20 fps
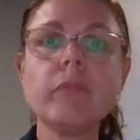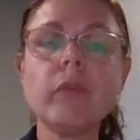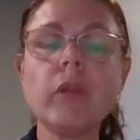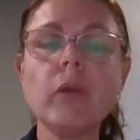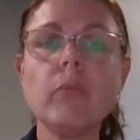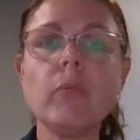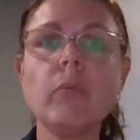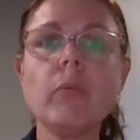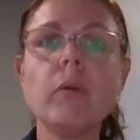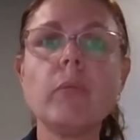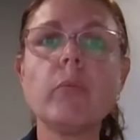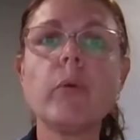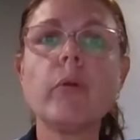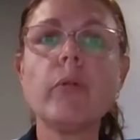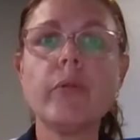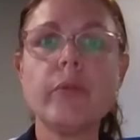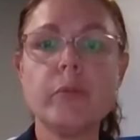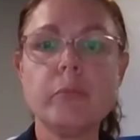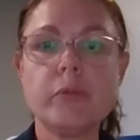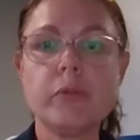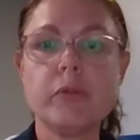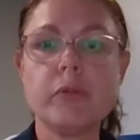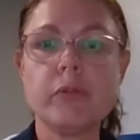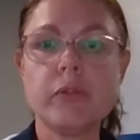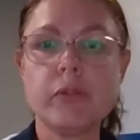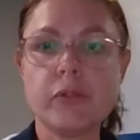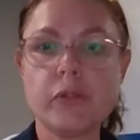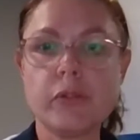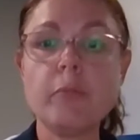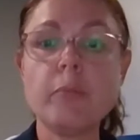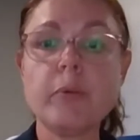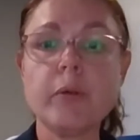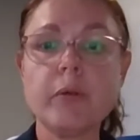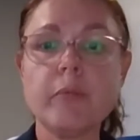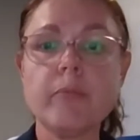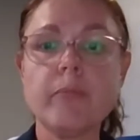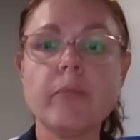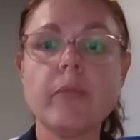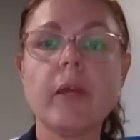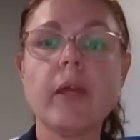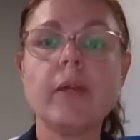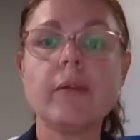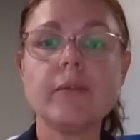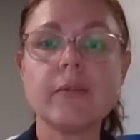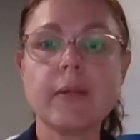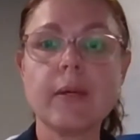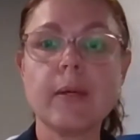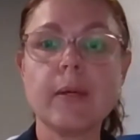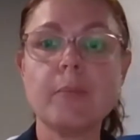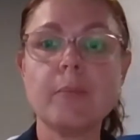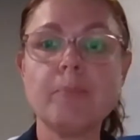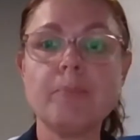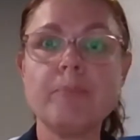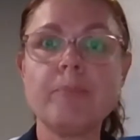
We want them to stop and come.